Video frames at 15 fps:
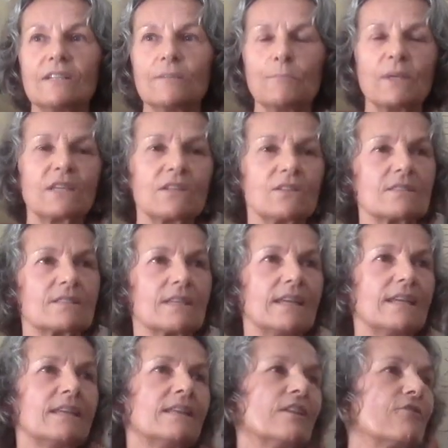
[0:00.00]
Because
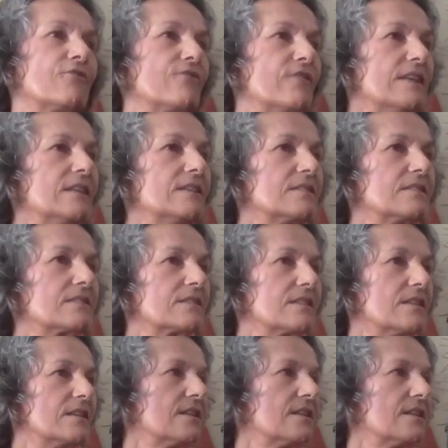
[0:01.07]
in the field,